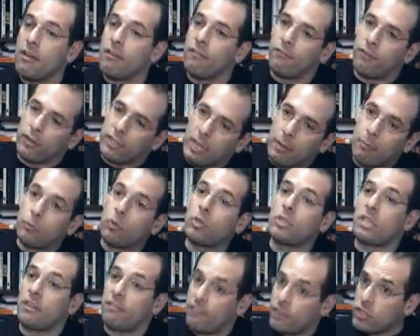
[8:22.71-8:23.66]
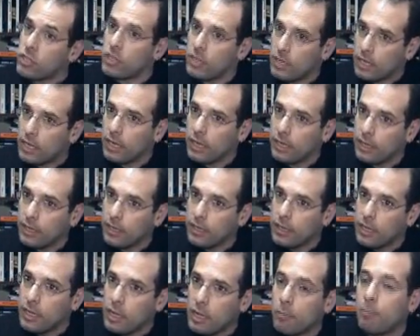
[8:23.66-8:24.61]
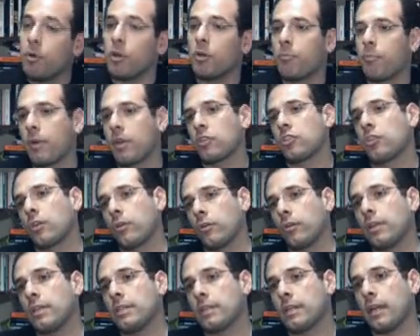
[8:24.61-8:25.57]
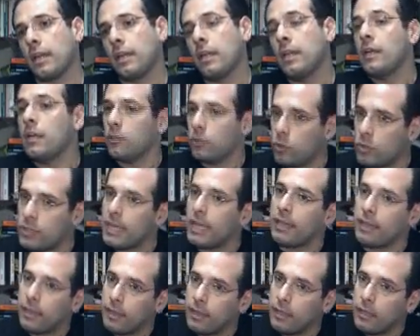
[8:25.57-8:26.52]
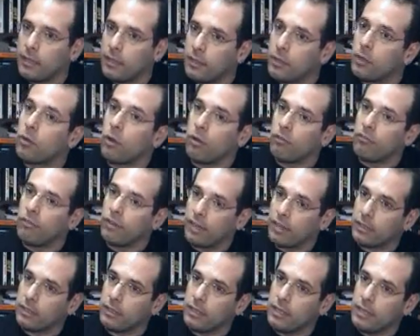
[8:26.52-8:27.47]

for them to sufficiently put pressure on Israel to settle the conflict.